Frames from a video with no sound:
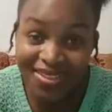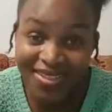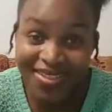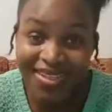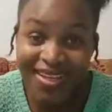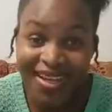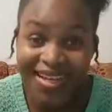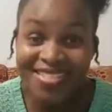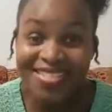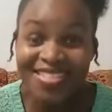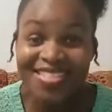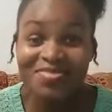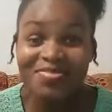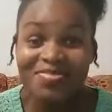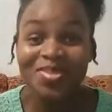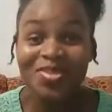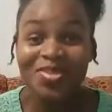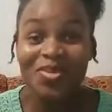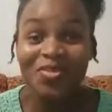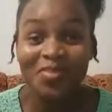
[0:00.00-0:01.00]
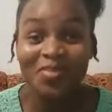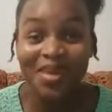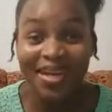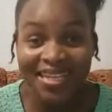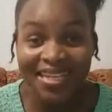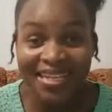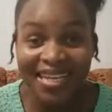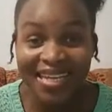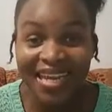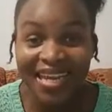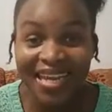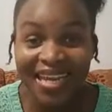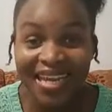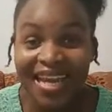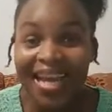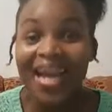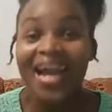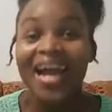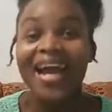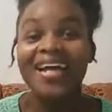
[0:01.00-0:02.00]
I sleep so bad. I'd
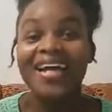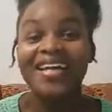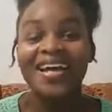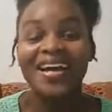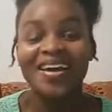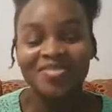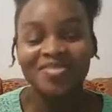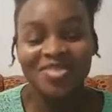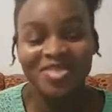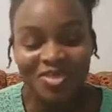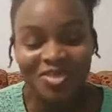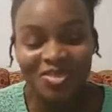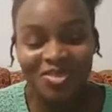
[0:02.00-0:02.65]
have to